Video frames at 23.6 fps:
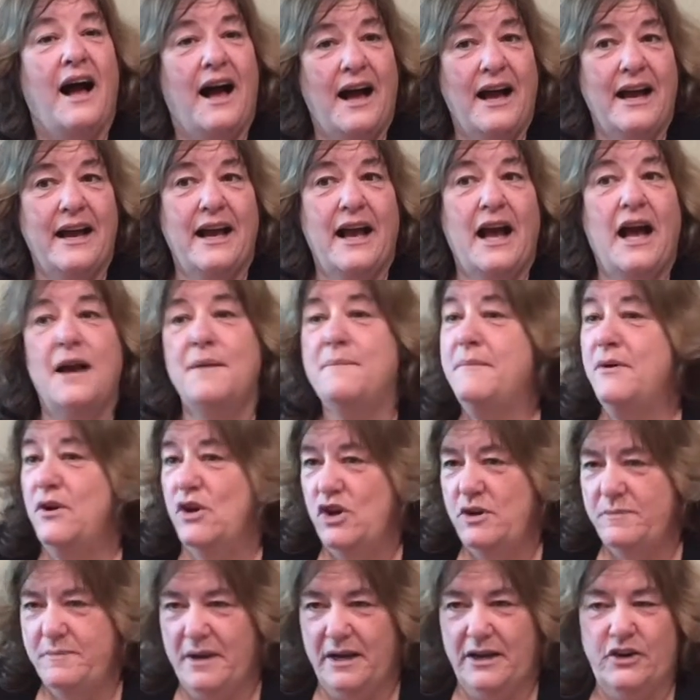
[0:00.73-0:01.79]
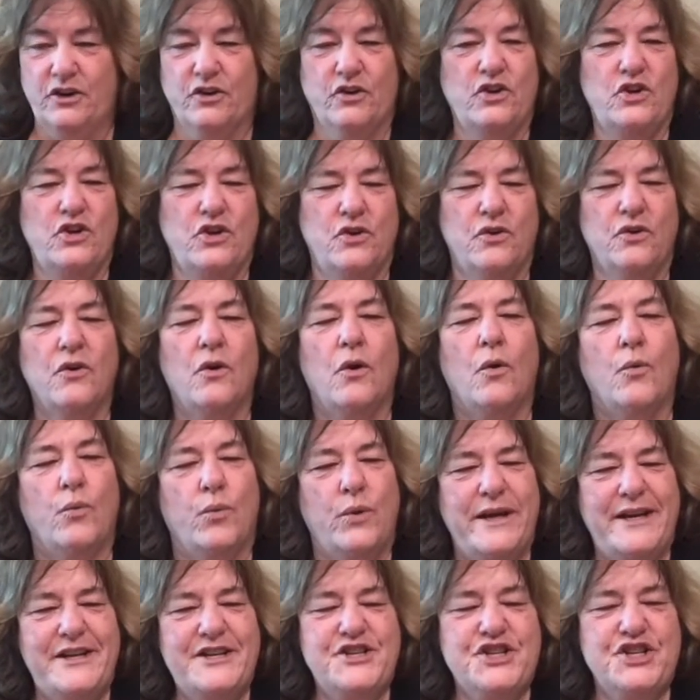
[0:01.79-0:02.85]
Hi, I'm Mary Miner, your
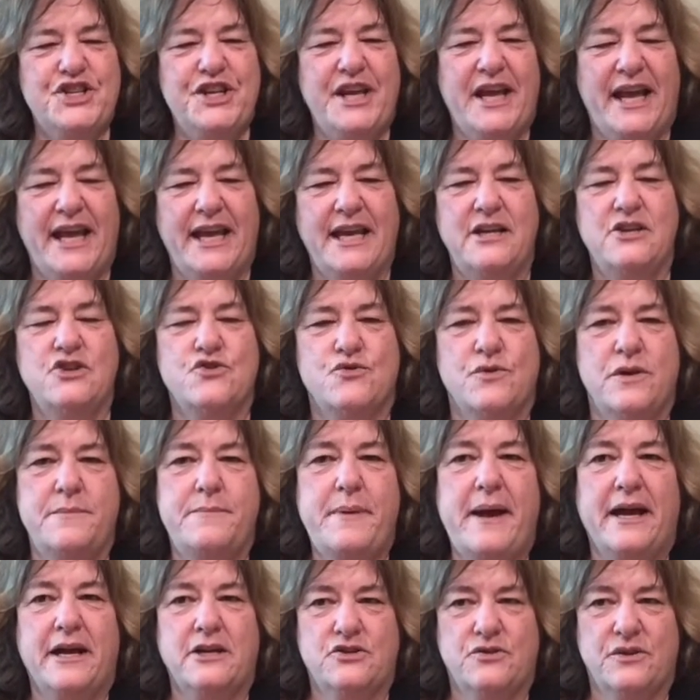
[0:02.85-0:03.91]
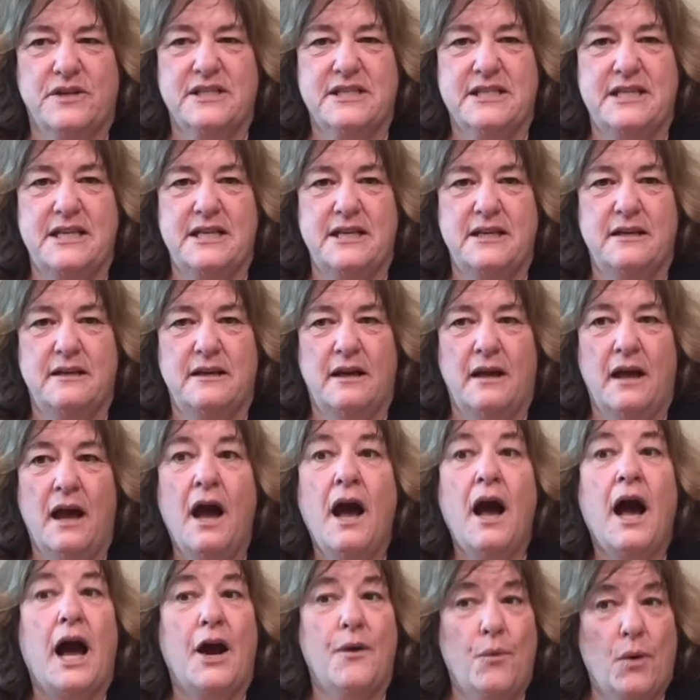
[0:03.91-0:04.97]
Region 8 TREPAC Trustee.
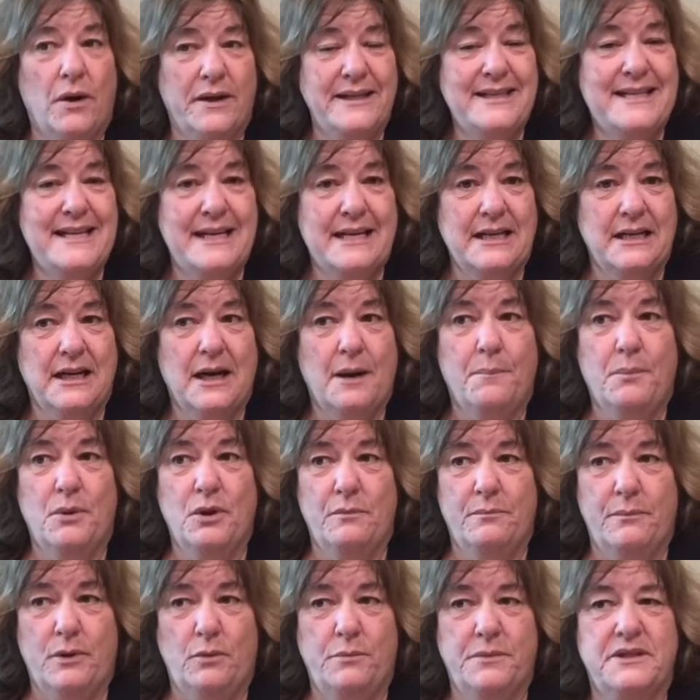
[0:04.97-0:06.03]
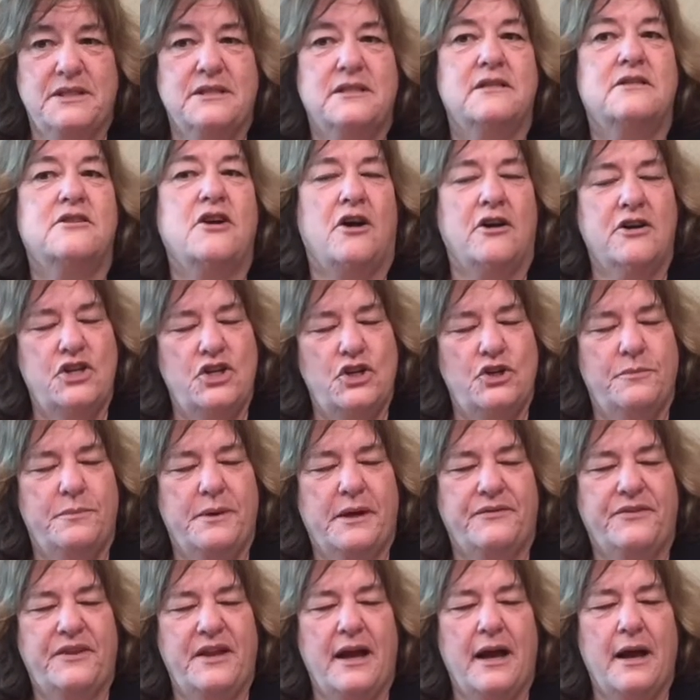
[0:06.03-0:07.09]
I want to take a couple of moments to talk to you
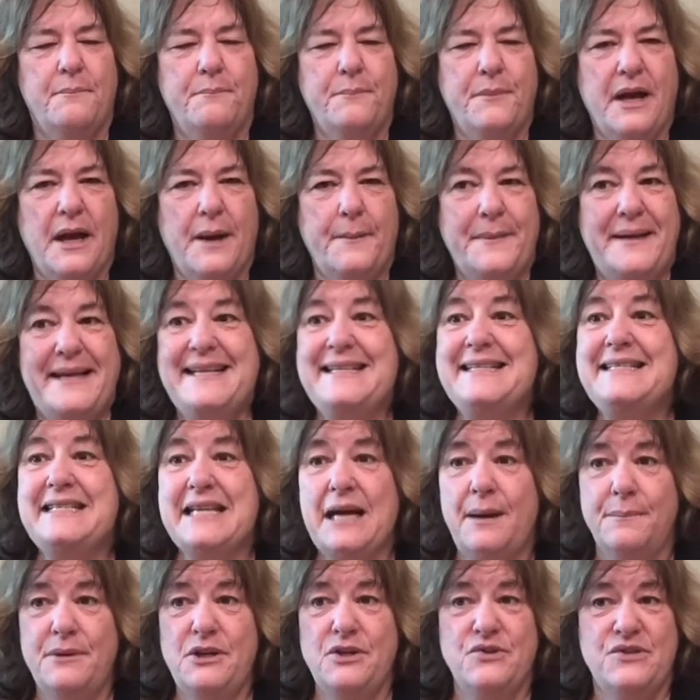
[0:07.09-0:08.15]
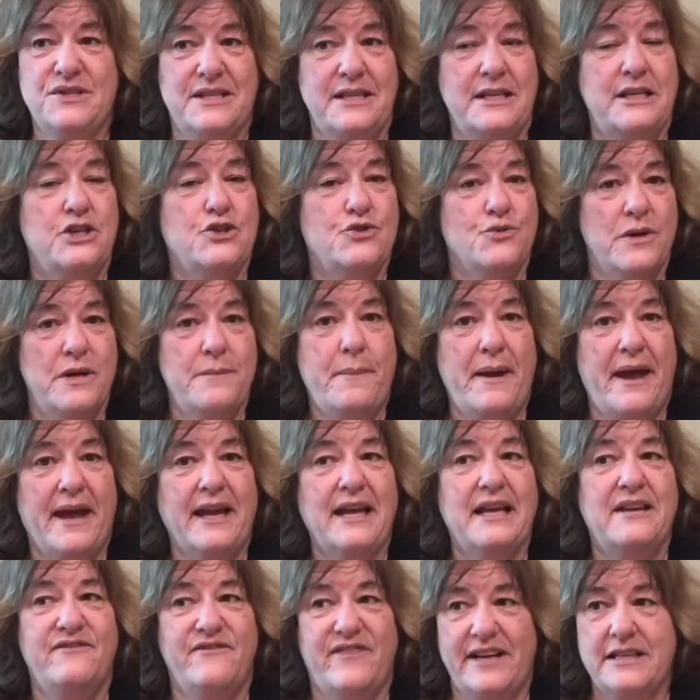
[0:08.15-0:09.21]
about the upcoming WC
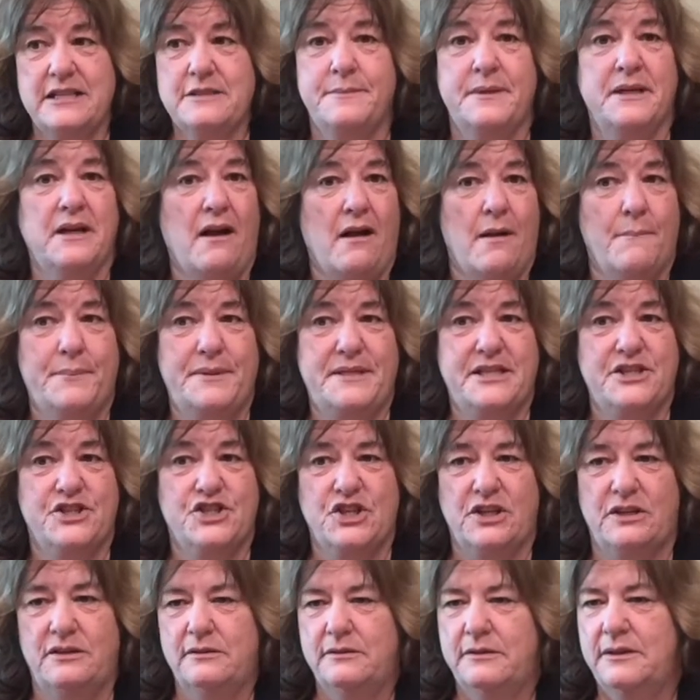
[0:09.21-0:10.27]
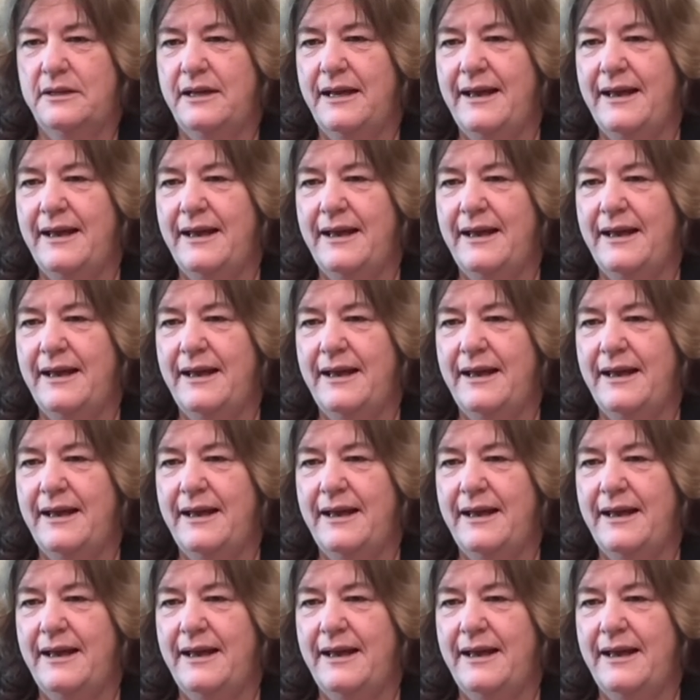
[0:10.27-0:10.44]
TREPAC Investment Competition.